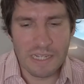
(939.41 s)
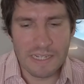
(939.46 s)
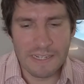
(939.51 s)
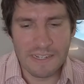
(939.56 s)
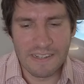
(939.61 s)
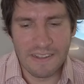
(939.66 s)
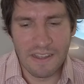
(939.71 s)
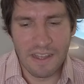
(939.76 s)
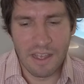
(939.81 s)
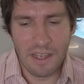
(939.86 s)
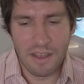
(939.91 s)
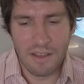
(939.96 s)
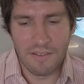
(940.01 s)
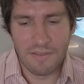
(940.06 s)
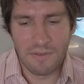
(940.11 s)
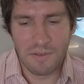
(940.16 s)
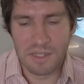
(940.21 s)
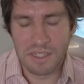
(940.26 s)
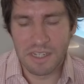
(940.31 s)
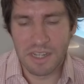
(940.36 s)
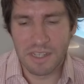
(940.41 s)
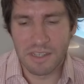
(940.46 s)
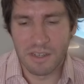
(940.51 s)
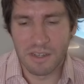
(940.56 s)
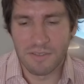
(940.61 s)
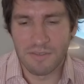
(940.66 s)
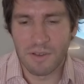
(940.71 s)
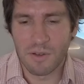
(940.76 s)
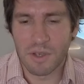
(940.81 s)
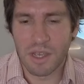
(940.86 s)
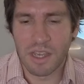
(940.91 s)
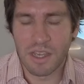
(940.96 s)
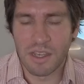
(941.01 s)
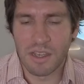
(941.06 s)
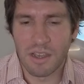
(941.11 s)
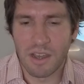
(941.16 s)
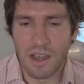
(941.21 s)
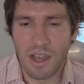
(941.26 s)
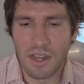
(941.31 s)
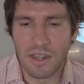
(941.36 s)
uh, for the sake of
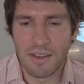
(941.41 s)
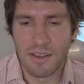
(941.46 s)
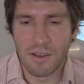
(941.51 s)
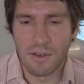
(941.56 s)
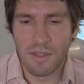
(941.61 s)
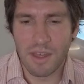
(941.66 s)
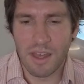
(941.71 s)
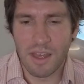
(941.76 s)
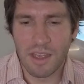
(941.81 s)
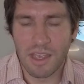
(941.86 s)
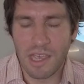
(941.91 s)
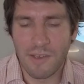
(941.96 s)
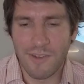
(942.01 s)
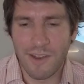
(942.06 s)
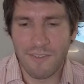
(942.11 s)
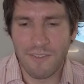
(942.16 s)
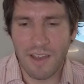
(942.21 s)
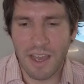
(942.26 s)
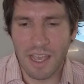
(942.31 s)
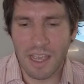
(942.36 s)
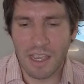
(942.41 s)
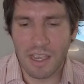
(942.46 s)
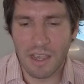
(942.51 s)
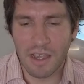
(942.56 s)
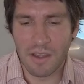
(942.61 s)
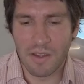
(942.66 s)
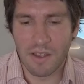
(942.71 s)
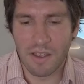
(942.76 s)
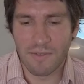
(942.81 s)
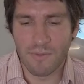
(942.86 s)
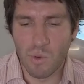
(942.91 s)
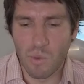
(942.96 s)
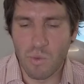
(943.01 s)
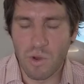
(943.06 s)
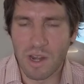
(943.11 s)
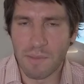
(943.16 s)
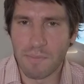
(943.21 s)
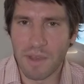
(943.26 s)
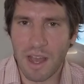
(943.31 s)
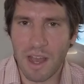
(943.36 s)
okay, I know that even if I if we're
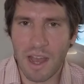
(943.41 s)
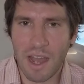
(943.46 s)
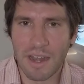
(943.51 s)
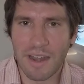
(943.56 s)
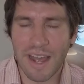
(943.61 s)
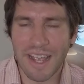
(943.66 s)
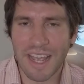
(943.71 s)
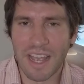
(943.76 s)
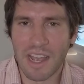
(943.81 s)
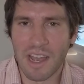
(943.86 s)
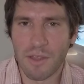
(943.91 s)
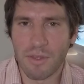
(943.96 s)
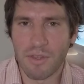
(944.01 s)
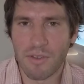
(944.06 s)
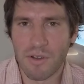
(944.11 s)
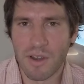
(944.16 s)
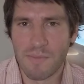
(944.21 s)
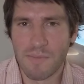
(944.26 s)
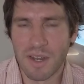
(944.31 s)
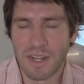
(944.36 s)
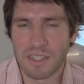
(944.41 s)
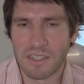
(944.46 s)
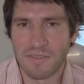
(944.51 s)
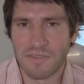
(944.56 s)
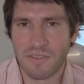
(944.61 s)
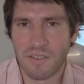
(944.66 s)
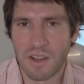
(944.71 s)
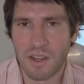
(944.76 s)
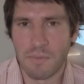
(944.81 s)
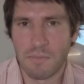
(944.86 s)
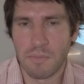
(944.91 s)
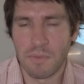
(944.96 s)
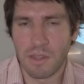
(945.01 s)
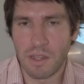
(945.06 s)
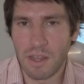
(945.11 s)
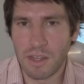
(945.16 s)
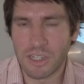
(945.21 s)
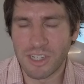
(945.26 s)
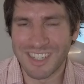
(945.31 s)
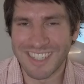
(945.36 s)
running behind, I can cut 30 minutes from
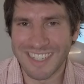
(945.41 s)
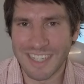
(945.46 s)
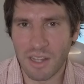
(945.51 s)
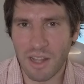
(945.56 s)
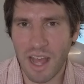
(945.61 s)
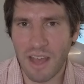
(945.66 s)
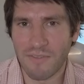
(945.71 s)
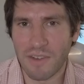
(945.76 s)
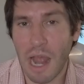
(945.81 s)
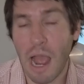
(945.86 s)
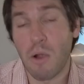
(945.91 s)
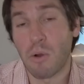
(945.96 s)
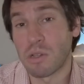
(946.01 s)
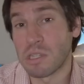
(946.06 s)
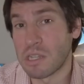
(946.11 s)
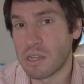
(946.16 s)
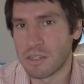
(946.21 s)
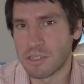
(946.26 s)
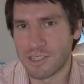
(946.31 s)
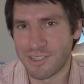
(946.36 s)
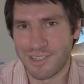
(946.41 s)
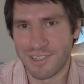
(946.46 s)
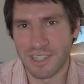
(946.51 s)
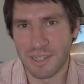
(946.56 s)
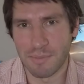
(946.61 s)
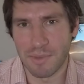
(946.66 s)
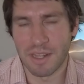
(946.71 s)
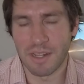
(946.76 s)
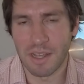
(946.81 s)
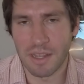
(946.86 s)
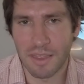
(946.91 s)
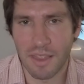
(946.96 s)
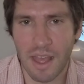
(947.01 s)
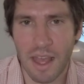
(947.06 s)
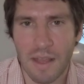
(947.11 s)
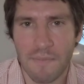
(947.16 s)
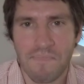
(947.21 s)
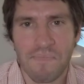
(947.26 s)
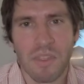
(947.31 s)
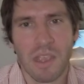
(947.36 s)
lunch and still have an hour lunch, something like
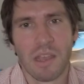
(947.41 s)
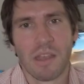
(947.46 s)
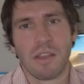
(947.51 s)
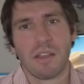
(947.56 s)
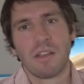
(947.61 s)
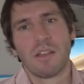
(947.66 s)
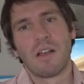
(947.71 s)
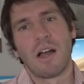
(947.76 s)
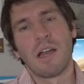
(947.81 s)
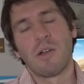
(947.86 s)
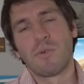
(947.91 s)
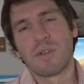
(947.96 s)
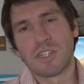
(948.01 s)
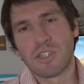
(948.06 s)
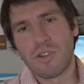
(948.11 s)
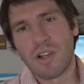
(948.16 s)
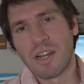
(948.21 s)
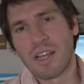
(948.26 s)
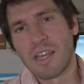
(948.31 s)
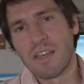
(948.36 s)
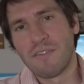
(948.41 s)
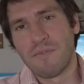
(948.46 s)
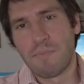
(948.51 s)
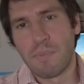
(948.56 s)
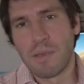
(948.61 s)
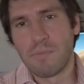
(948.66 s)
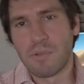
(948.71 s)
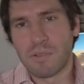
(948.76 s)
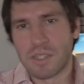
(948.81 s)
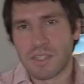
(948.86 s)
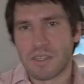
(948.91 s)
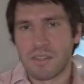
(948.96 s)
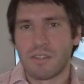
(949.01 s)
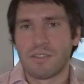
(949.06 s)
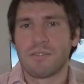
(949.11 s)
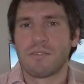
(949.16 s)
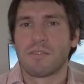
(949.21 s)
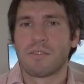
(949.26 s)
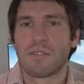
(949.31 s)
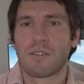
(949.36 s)
that. I always try to give people
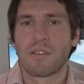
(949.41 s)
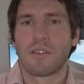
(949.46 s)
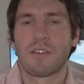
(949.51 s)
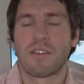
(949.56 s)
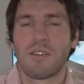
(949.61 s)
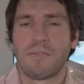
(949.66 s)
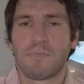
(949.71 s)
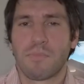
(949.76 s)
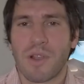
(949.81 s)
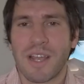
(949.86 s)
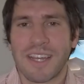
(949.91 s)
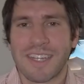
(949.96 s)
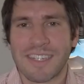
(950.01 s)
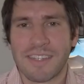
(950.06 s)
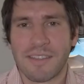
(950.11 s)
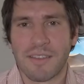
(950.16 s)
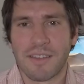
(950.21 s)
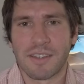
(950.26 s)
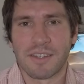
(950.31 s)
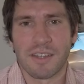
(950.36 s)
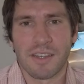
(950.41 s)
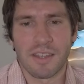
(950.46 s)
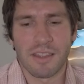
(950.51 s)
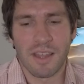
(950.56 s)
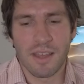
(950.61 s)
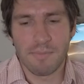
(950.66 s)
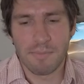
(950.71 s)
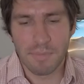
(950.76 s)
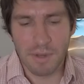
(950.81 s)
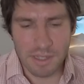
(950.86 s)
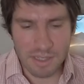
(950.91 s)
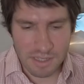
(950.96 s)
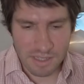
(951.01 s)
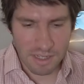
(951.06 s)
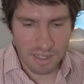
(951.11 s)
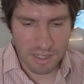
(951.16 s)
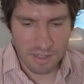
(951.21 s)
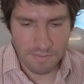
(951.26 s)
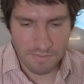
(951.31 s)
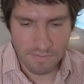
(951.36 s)
still good breaks and things like that.
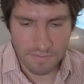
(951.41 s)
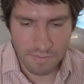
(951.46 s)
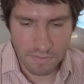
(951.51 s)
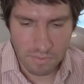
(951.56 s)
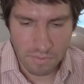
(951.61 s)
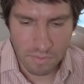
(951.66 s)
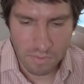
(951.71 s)
But um,